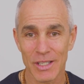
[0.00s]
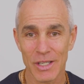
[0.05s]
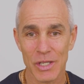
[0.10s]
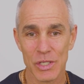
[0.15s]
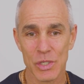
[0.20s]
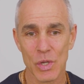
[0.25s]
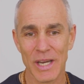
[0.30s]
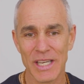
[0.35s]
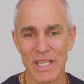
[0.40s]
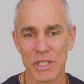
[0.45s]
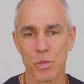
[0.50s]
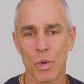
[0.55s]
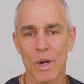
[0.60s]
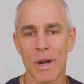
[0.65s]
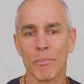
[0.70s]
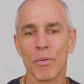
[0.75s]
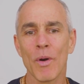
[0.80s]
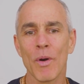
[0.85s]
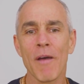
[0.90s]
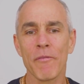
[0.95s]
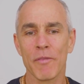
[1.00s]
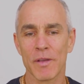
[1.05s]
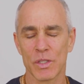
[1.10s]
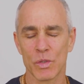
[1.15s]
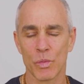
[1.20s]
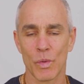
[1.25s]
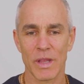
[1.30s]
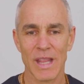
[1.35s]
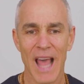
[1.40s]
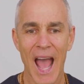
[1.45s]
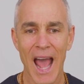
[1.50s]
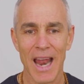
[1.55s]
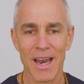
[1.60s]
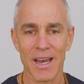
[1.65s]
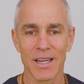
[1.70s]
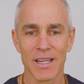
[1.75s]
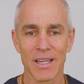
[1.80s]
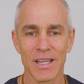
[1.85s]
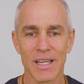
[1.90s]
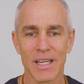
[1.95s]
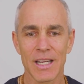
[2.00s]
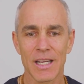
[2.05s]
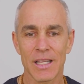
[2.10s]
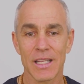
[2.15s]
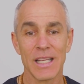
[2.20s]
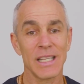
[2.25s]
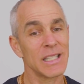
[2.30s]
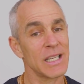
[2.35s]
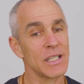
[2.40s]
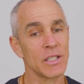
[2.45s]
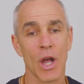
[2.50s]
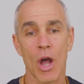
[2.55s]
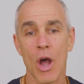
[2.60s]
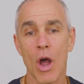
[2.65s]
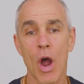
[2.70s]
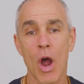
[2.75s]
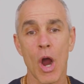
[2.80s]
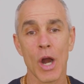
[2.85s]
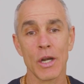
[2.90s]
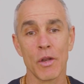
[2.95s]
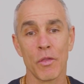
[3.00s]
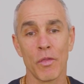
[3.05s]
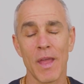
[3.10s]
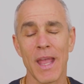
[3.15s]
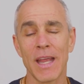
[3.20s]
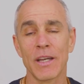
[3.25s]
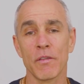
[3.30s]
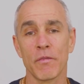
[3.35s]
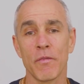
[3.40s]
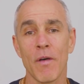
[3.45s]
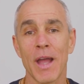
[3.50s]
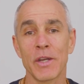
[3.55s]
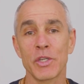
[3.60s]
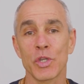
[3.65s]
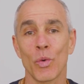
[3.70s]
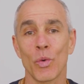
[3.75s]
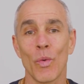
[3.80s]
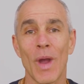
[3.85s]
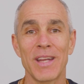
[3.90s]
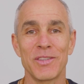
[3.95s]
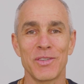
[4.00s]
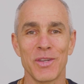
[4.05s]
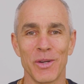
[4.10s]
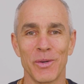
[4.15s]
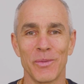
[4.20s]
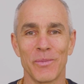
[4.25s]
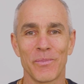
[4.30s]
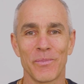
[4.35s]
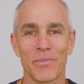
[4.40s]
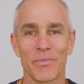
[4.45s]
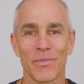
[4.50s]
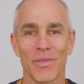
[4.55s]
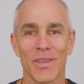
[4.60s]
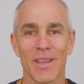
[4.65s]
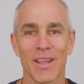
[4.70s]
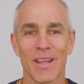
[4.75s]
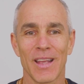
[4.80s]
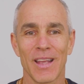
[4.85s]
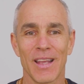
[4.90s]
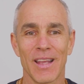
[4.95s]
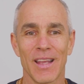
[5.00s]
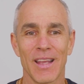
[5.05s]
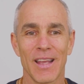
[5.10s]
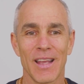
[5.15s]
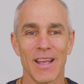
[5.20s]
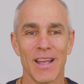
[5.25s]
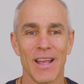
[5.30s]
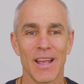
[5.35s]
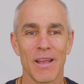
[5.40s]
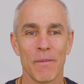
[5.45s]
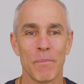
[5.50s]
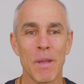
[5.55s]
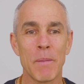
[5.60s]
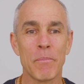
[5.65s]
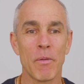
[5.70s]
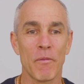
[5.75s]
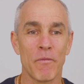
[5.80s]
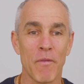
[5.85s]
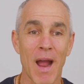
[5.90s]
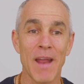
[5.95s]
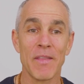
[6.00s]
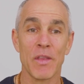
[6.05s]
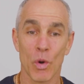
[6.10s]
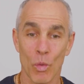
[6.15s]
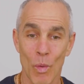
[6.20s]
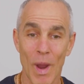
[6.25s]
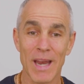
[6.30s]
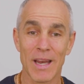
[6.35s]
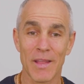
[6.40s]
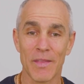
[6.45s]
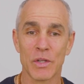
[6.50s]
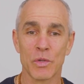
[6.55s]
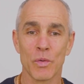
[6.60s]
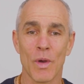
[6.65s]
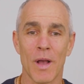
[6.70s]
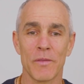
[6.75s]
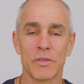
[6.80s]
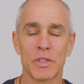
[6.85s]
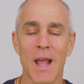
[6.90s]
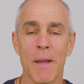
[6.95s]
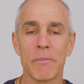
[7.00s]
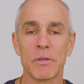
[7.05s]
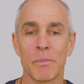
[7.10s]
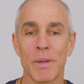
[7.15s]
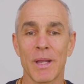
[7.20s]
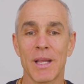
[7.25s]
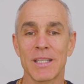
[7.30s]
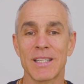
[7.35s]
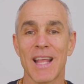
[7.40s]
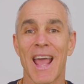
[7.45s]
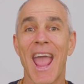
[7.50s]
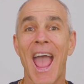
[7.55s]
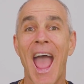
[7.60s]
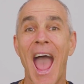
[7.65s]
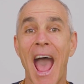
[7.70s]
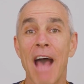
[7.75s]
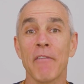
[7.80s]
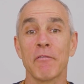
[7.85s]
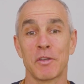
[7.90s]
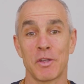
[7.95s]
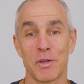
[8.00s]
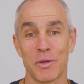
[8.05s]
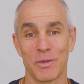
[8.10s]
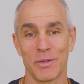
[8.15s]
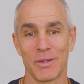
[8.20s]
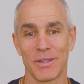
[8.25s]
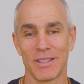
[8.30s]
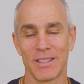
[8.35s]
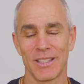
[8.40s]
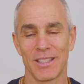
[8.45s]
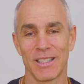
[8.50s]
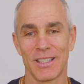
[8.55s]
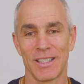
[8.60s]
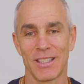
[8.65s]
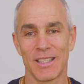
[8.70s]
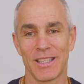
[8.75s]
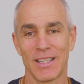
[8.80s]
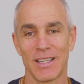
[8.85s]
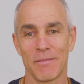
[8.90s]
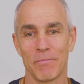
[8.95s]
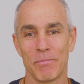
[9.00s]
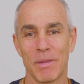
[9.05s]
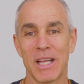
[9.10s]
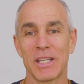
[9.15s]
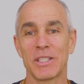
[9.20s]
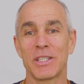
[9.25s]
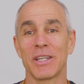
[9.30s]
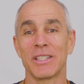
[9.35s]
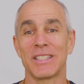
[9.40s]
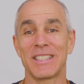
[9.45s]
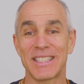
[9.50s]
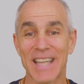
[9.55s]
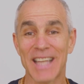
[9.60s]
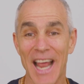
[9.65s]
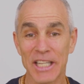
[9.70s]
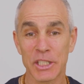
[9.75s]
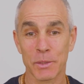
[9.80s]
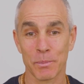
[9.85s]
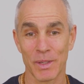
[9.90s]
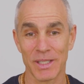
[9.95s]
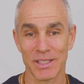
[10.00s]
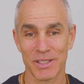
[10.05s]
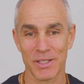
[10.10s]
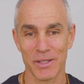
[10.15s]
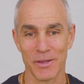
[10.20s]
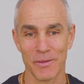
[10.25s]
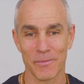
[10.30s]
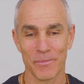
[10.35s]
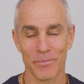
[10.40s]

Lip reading: So I just want to preface with that. This is a hard thing to find your way to. People find their way to the 12 steps because they have to, because they're desperate to.